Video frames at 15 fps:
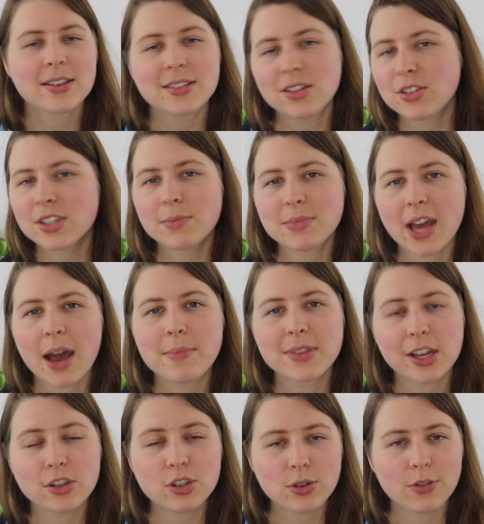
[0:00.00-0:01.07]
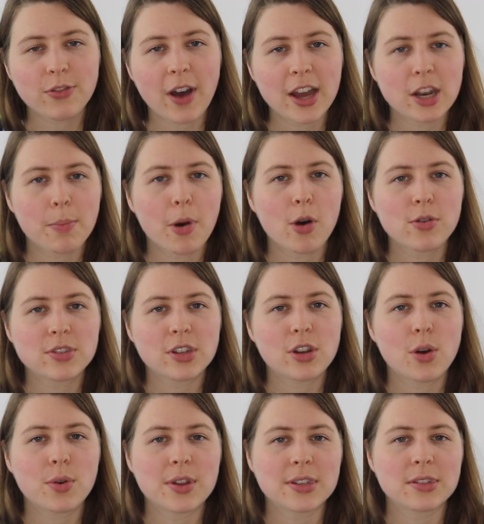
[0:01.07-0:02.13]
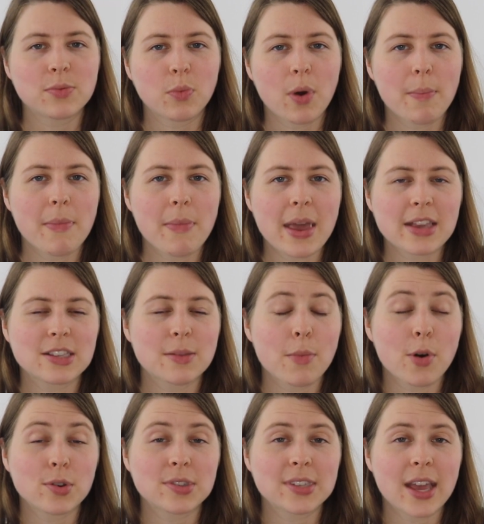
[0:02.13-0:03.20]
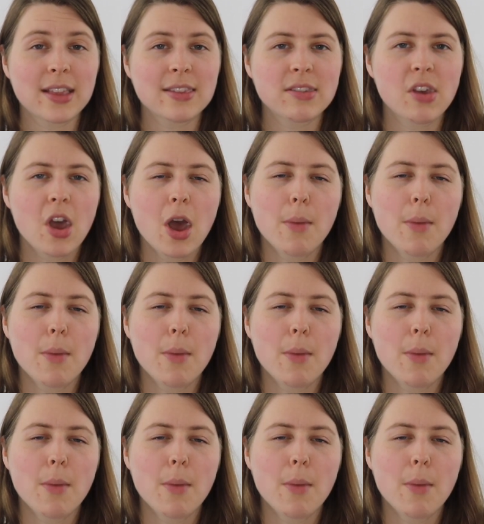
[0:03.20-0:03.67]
Still, sometimes I do find a post-it note is what makes the most sense,